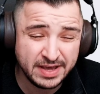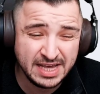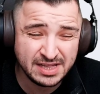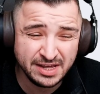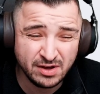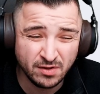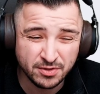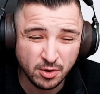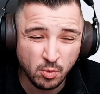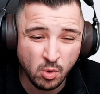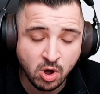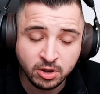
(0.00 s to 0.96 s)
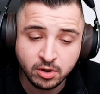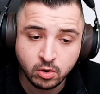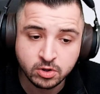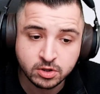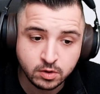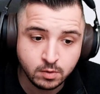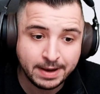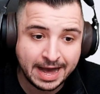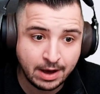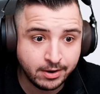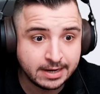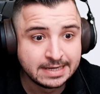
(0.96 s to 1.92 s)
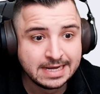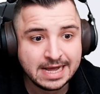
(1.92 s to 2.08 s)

easily gone to one or two power,